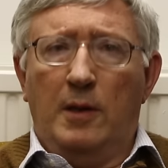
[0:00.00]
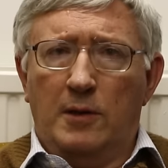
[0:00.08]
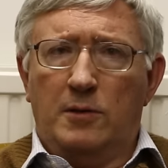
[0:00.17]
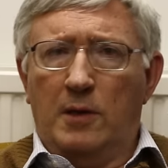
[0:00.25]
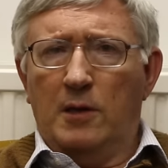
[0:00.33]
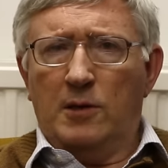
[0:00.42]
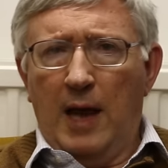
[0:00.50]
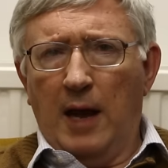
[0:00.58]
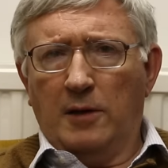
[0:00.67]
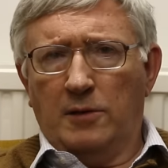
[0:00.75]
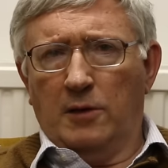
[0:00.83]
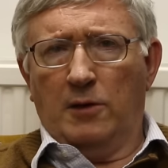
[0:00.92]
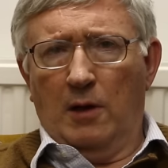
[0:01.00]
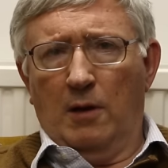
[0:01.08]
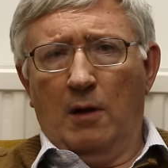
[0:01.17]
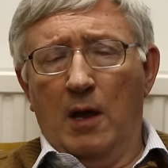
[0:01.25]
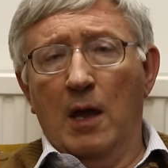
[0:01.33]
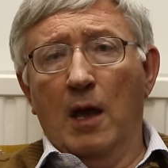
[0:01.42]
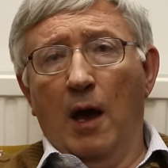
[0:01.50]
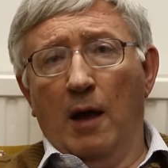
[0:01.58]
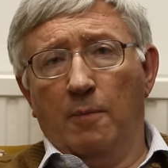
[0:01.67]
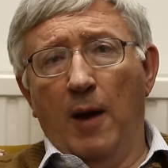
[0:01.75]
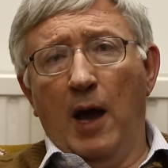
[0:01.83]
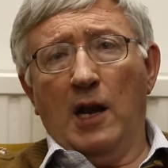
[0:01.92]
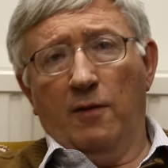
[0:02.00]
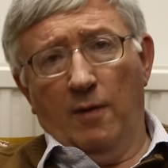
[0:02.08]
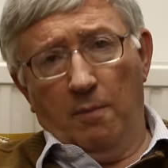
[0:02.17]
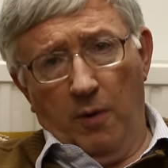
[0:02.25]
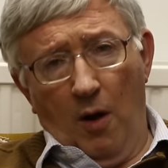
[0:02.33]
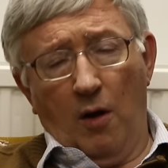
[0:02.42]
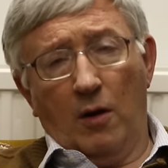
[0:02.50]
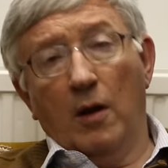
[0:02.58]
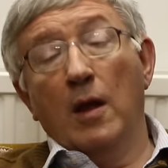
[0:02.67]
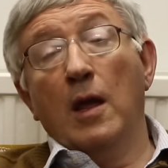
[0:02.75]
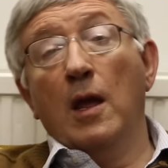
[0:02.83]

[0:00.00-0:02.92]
These gangsters are part of a bloc